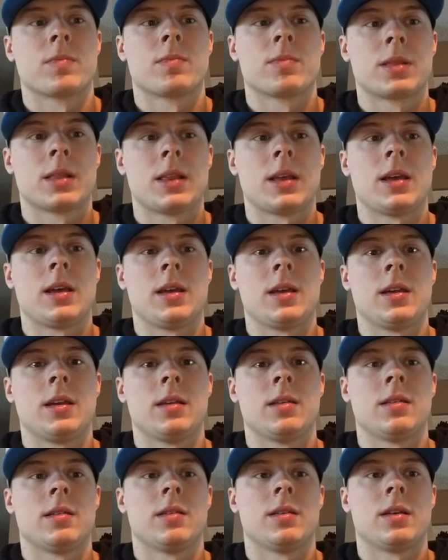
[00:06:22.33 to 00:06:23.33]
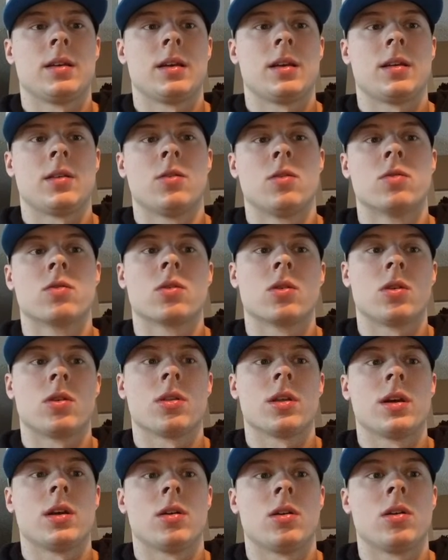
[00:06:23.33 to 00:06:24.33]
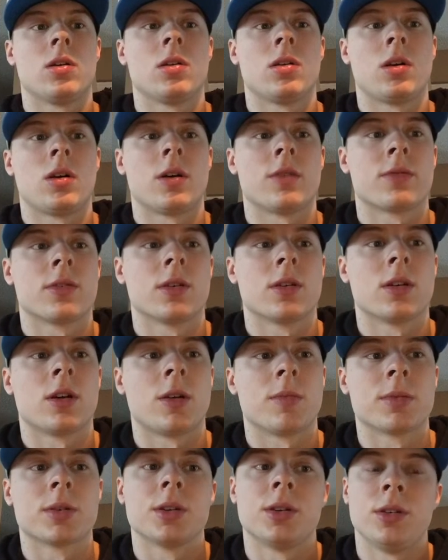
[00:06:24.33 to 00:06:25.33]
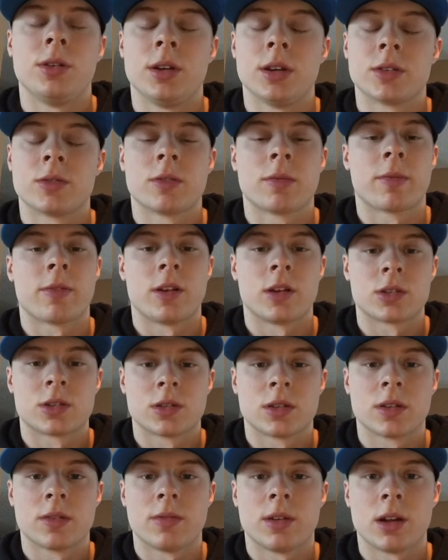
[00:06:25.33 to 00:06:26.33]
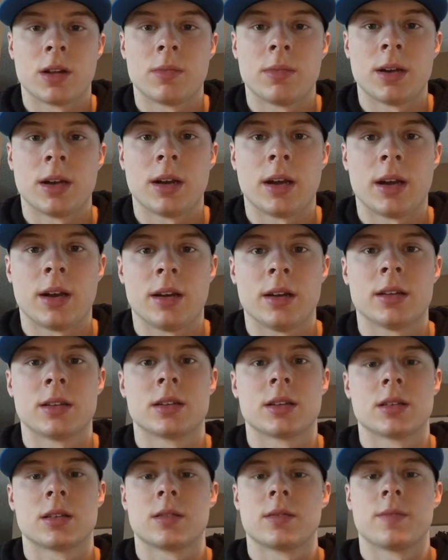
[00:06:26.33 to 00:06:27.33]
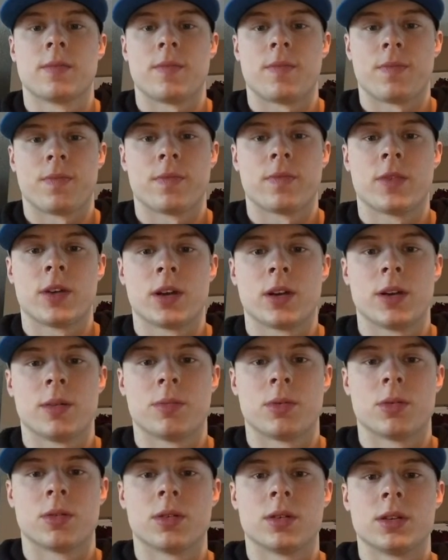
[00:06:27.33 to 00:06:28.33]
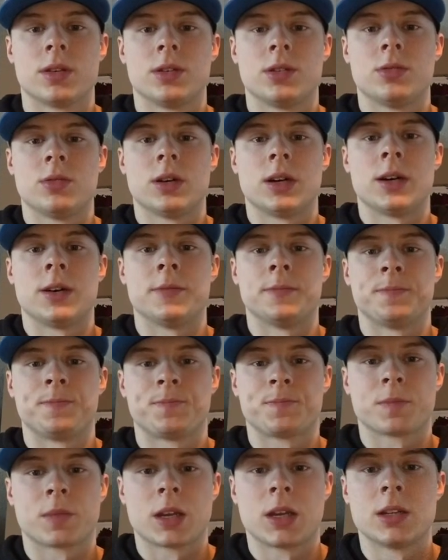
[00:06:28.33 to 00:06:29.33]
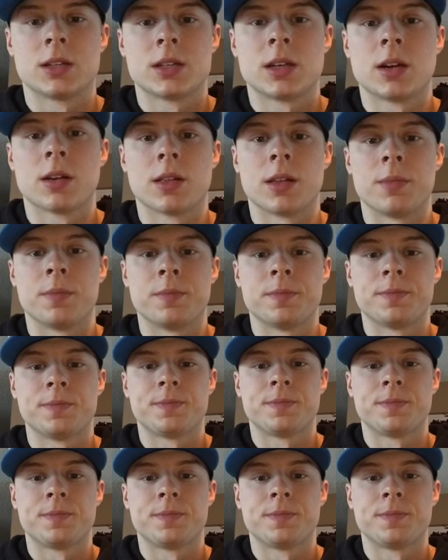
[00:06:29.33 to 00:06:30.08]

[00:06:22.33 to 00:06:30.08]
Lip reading: But overall they all offer opportunities for professional development, and it's very important to consider them.